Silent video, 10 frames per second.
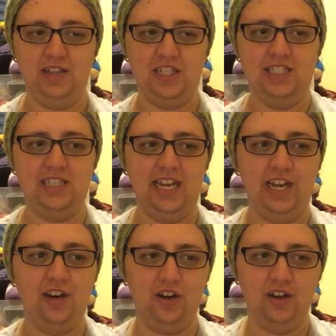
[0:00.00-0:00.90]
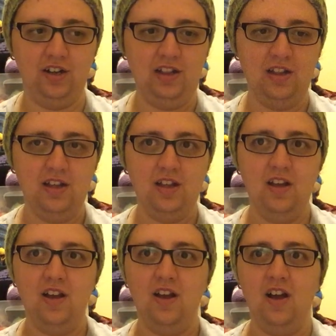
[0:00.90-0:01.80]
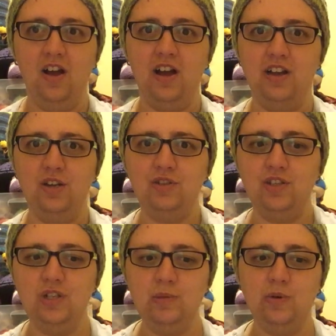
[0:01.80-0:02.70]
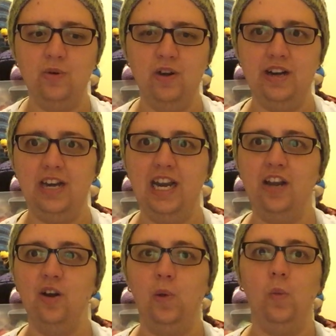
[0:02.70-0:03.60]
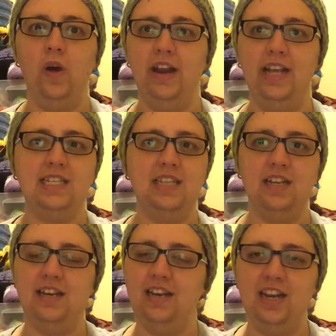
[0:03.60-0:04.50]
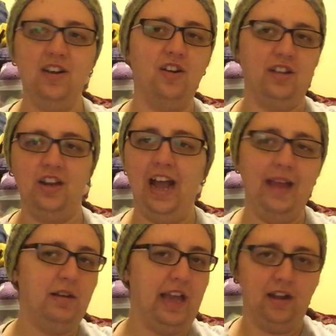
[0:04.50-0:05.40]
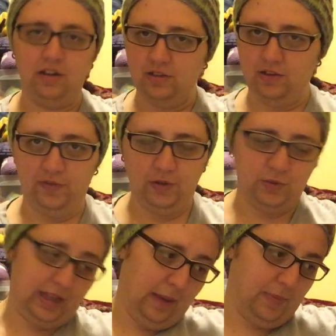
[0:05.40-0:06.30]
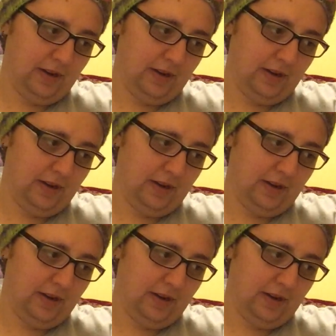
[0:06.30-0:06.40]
She's Nitty Girl on YouTube or Nitty Girl 1. It's either Nitty Girl and I get confused with that.